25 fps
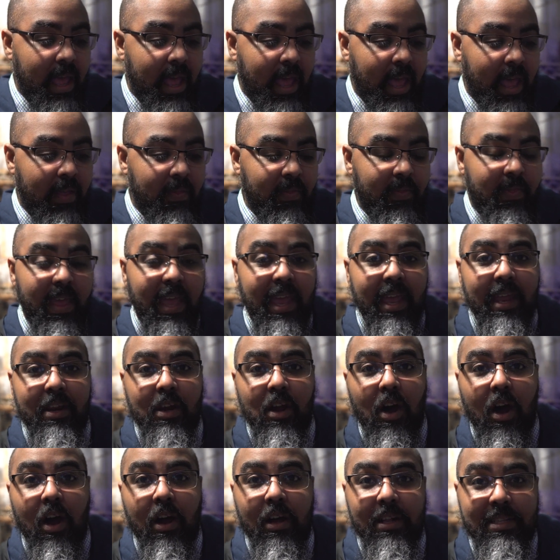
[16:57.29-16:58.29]
And then
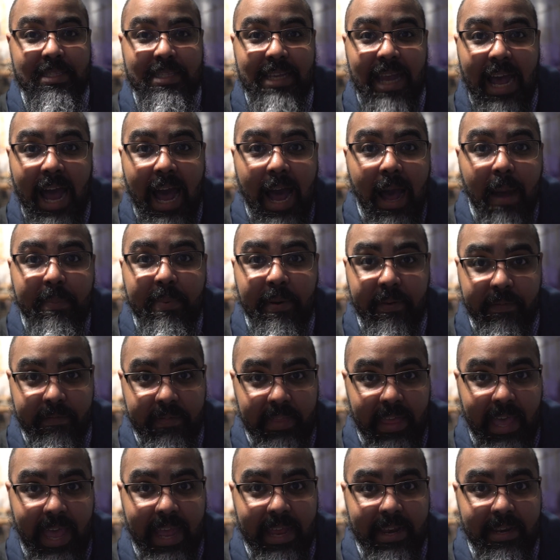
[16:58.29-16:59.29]
on top of
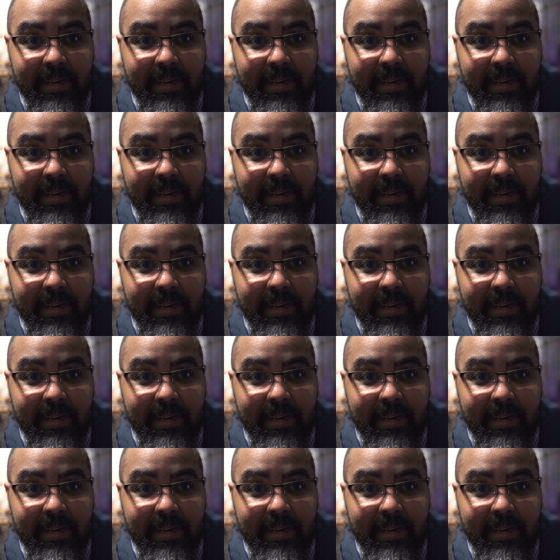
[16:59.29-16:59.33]
that,